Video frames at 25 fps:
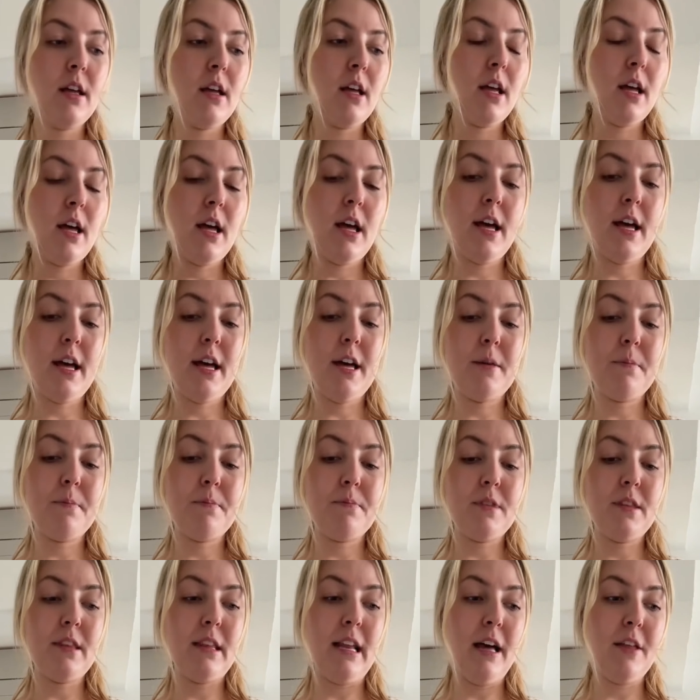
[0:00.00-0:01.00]

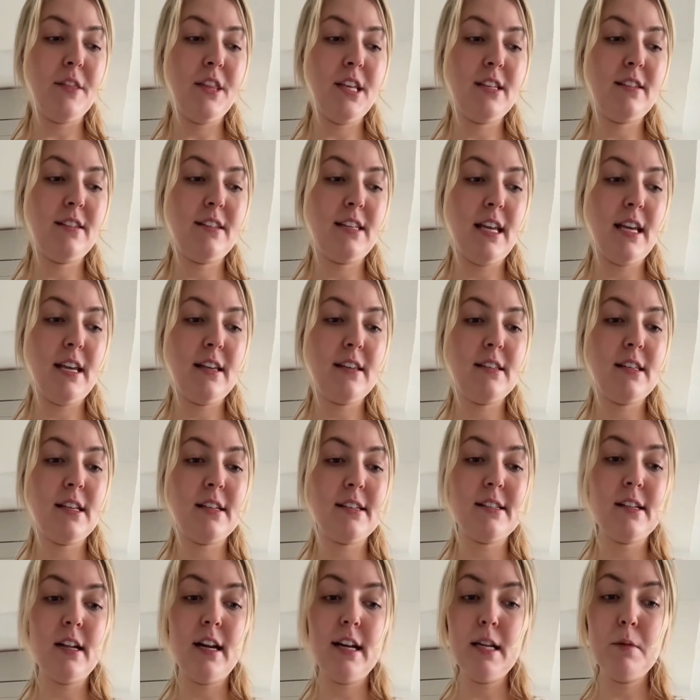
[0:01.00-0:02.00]
Now, this is a
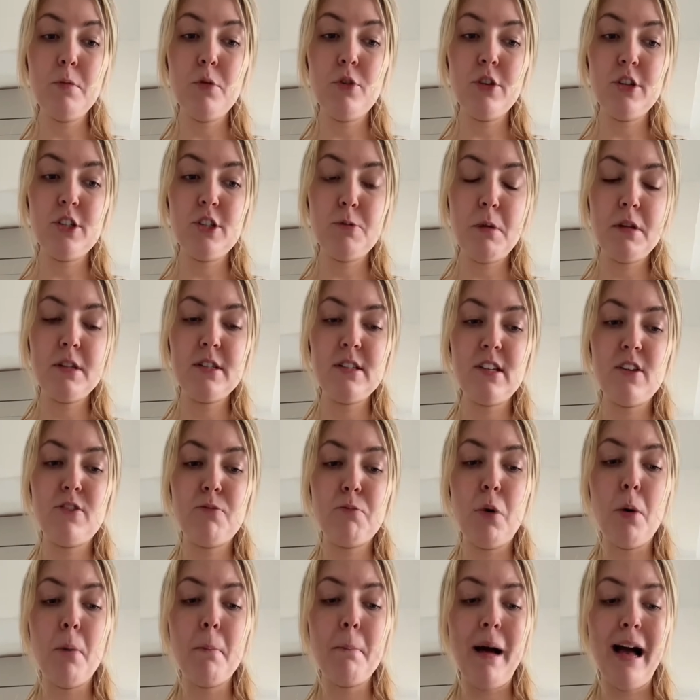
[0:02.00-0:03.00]
slightly more expensive
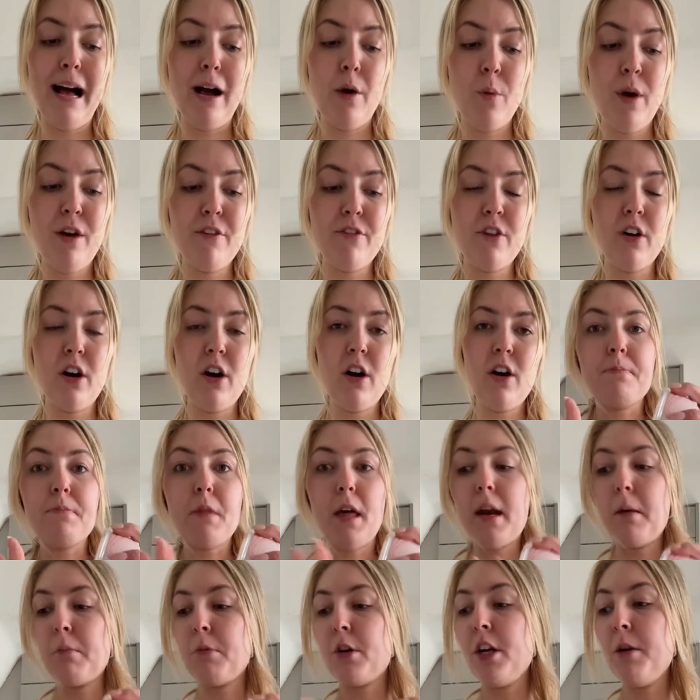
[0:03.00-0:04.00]
pump. However, and
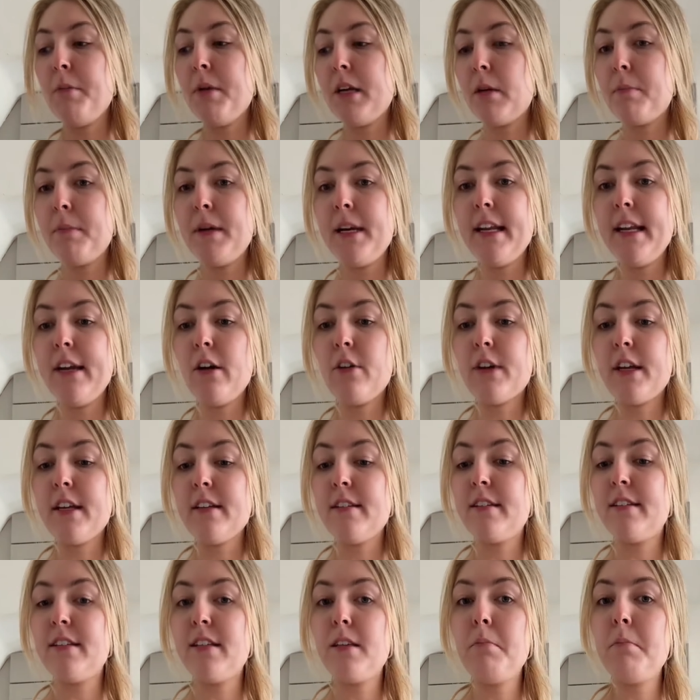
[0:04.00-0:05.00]
I'm going to be completely honest,
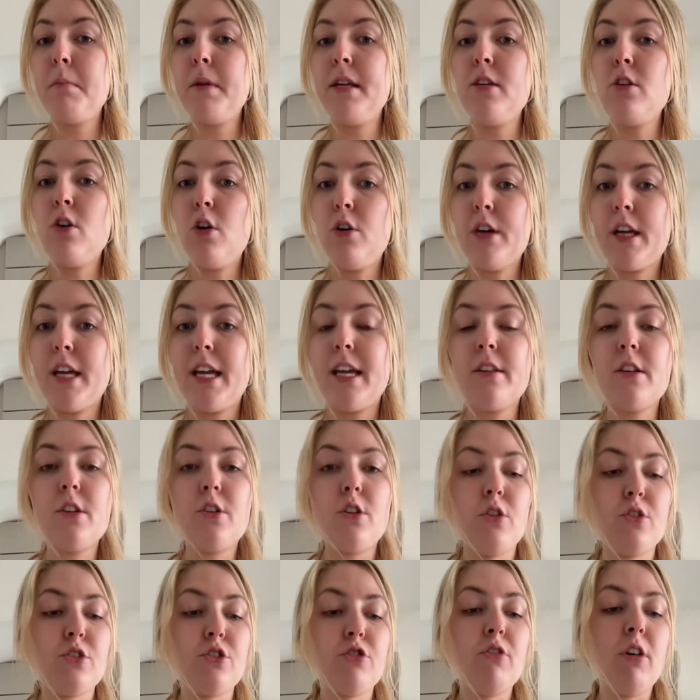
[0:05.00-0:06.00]
this isn't me knocking the
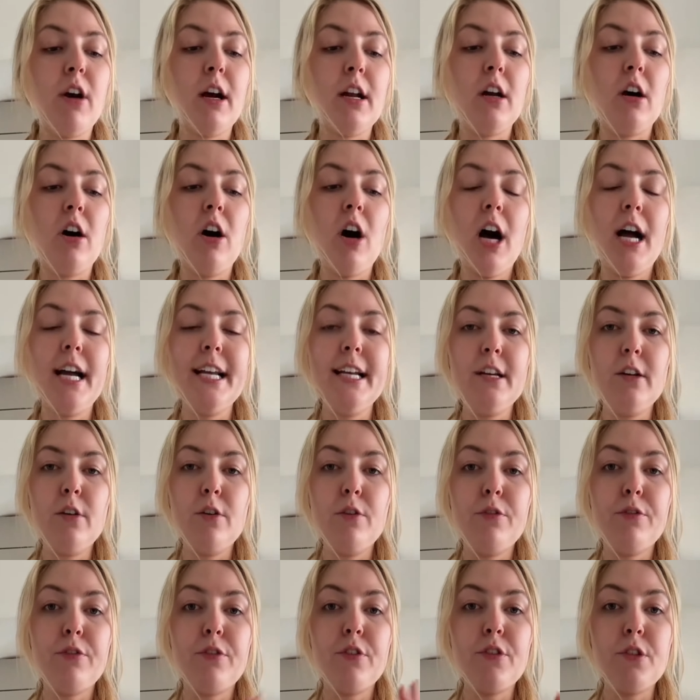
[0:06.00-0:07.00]
Dr.isla. I
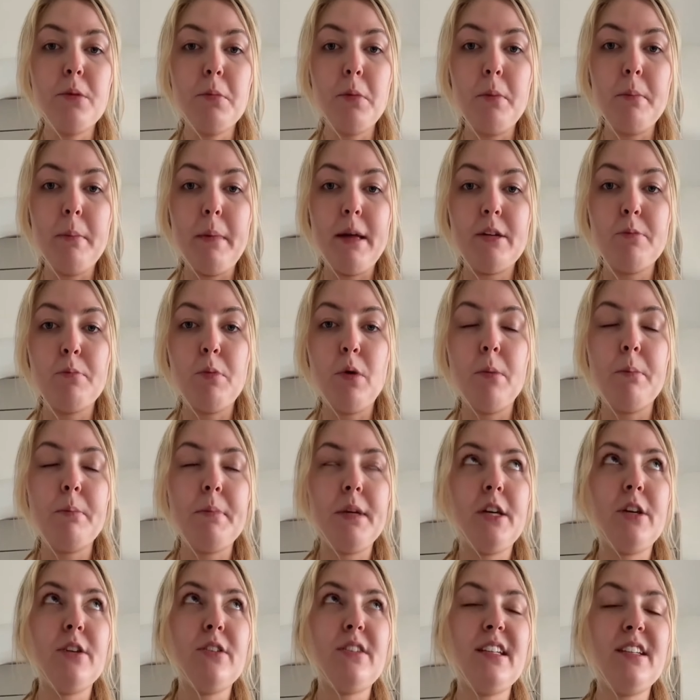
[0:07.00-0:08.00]
love the Mum Med pump
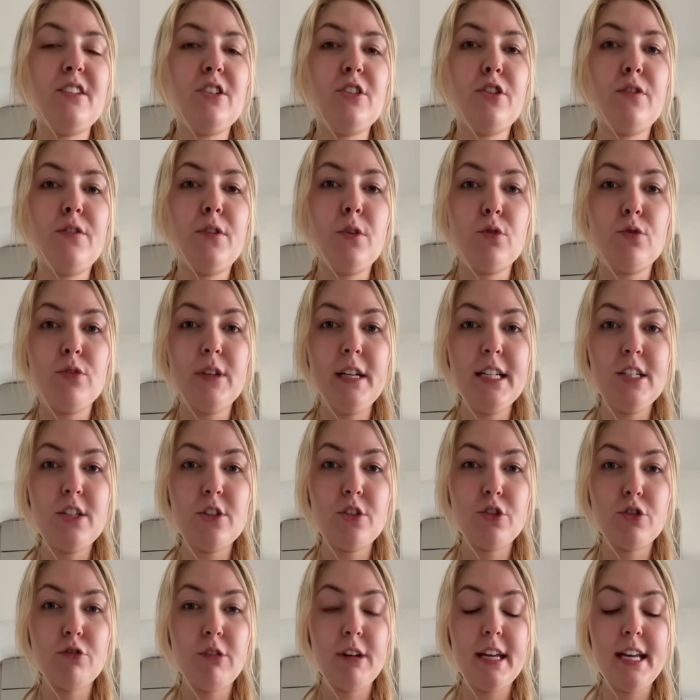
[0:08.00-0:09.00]
because it just feels really
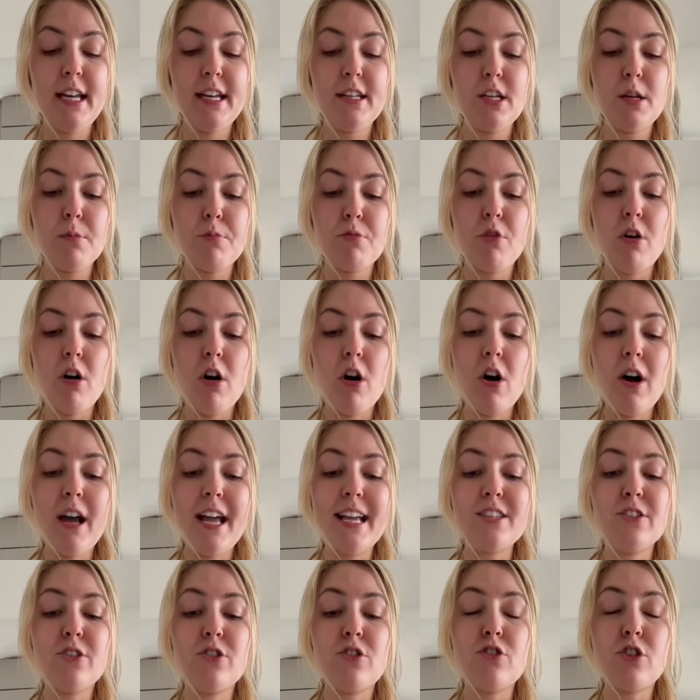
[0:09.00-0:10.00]
discreet in your bra.
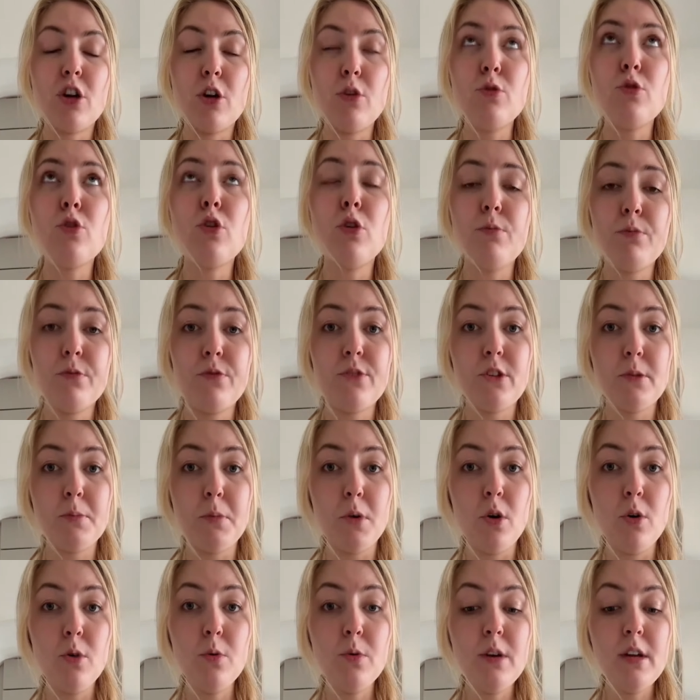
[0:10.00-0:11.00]
It's so
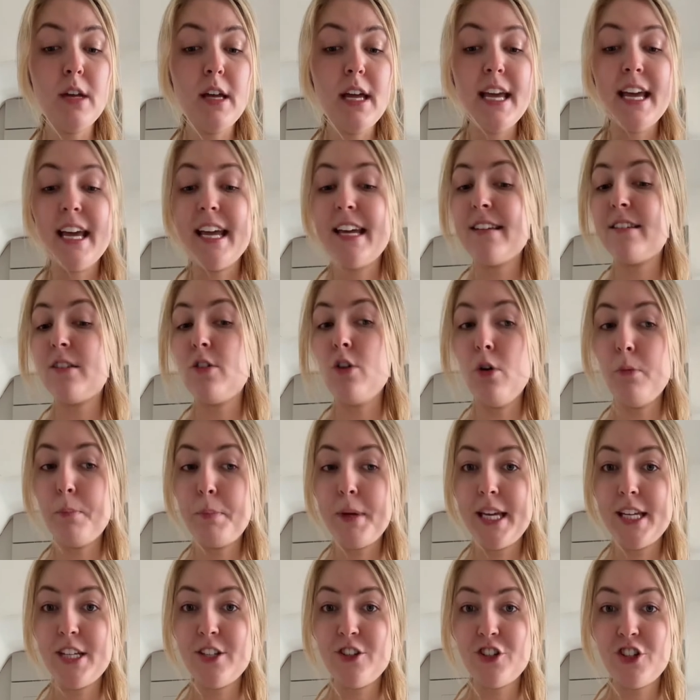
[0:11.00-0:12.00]
comfortable. It's not
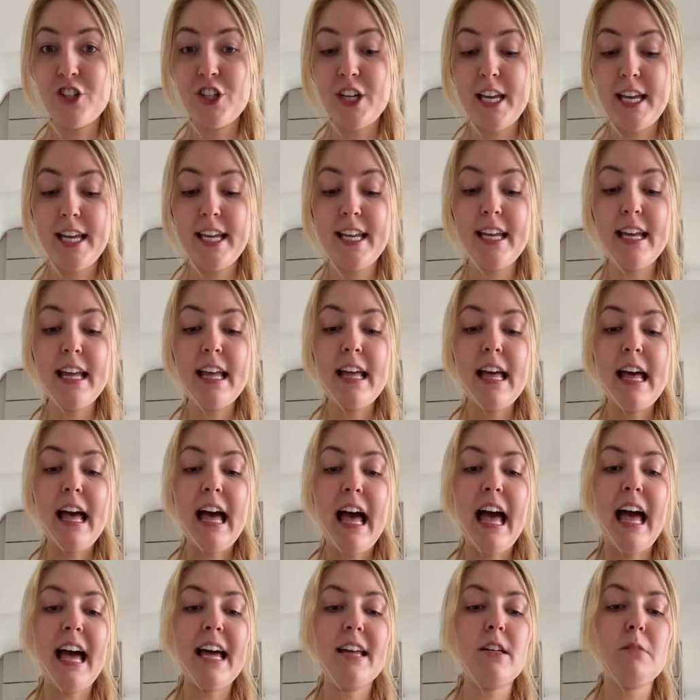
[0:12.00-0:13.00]
pinchy.
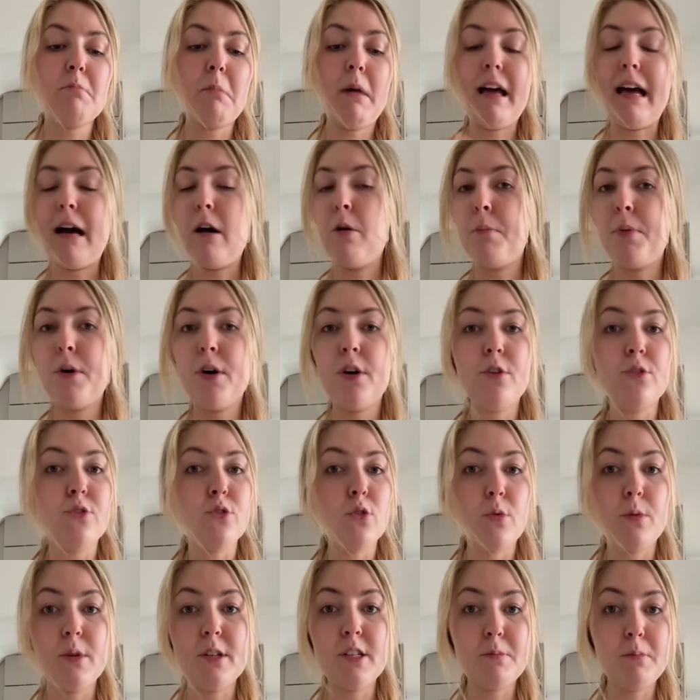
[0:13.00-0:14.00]
And my output has
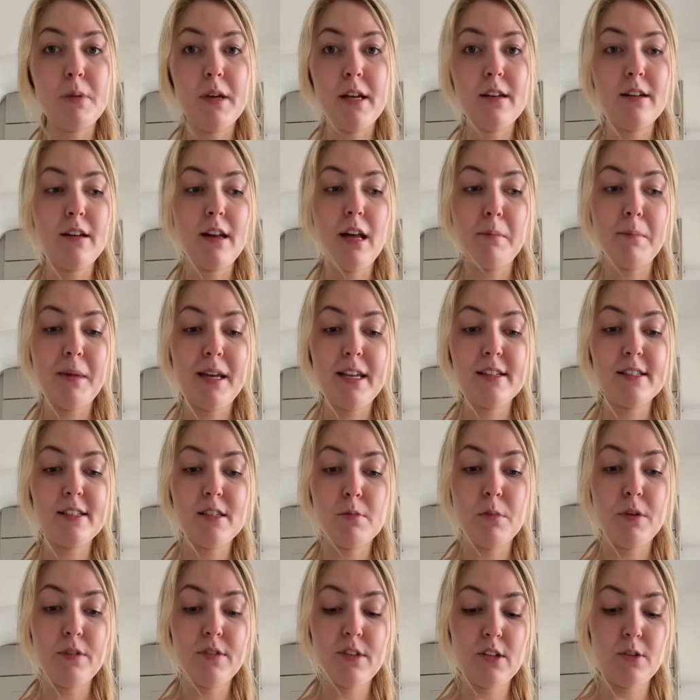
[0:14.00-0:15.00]
always been amazing
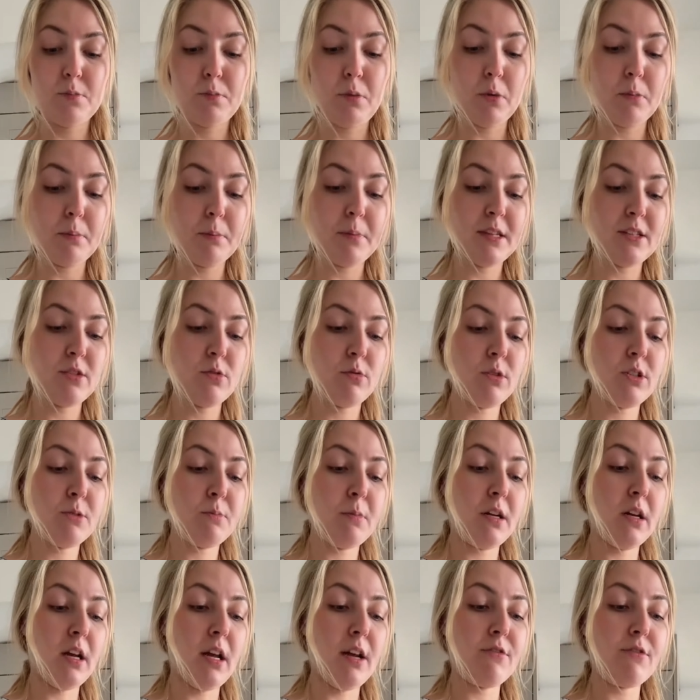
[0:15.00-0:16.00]
with this pump. It's always been,
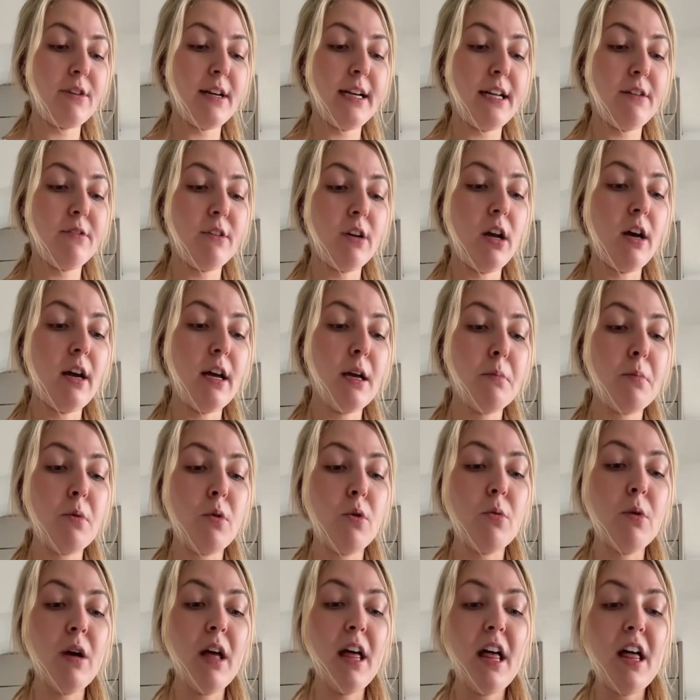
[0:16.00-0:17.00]
like, really
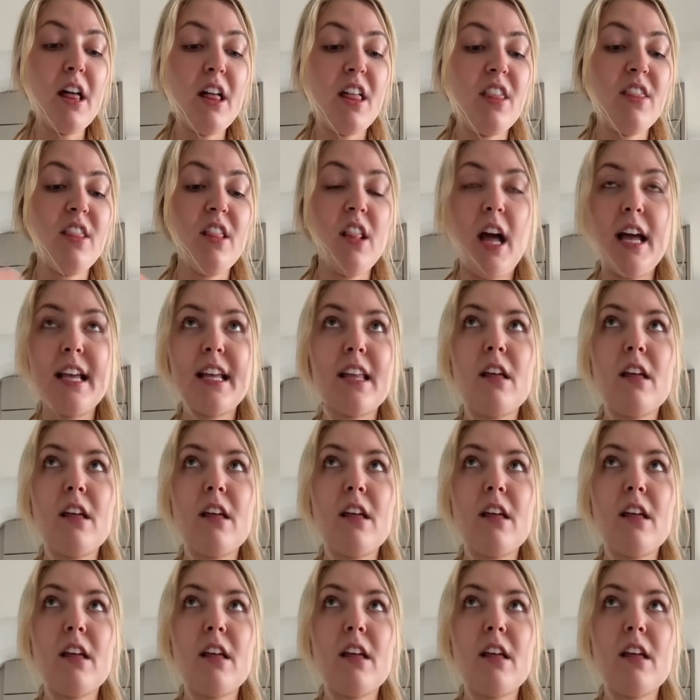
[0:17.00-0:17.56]
reliable. Like